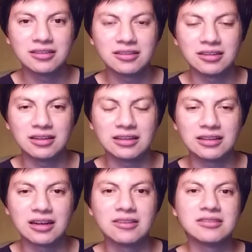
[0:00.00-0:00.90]
late
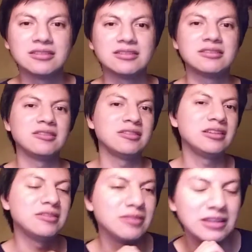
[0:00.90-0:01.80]
thousands, early
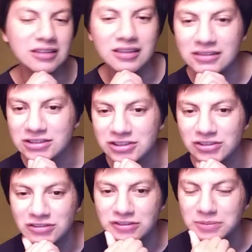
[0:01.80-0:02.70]
2010s
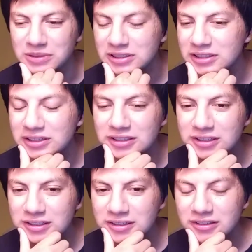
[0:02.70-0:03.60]
YouTube.
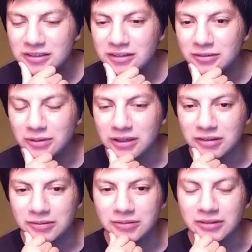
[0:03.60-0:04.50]
Wow.